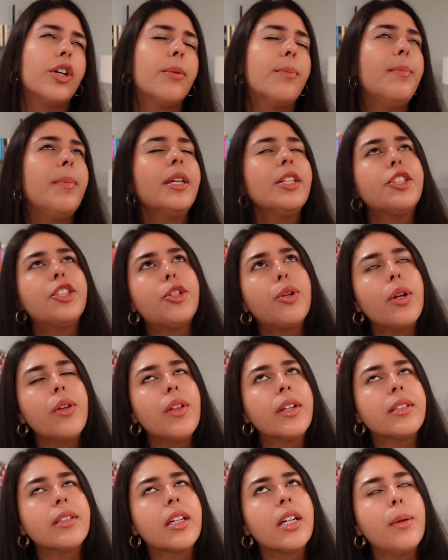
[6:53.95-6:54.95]
mystery
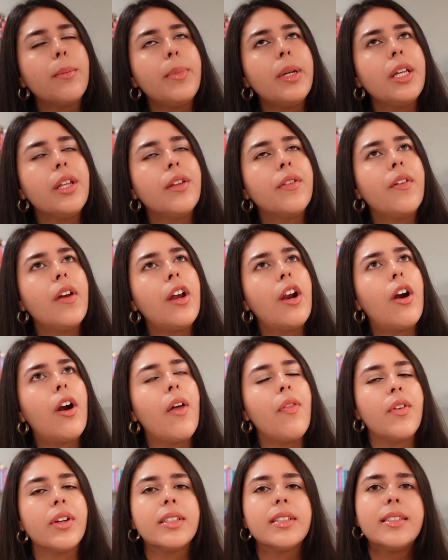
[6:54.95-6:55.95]
that's gonna be there
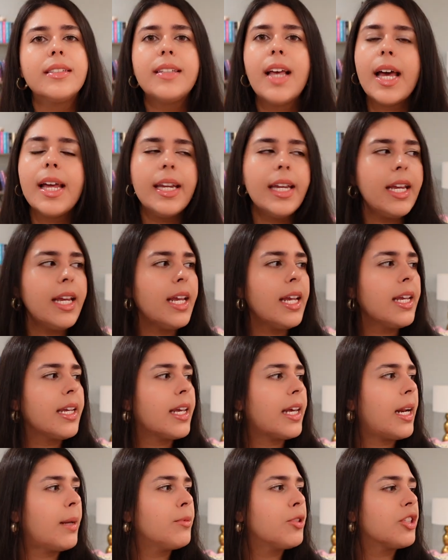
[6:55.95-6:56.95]
and the
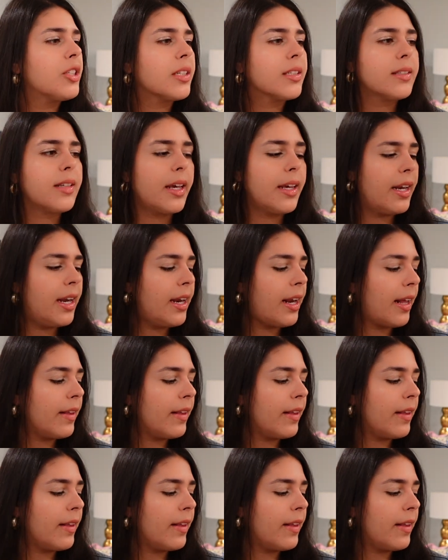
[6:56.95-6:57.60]
setting, and I'm just excited.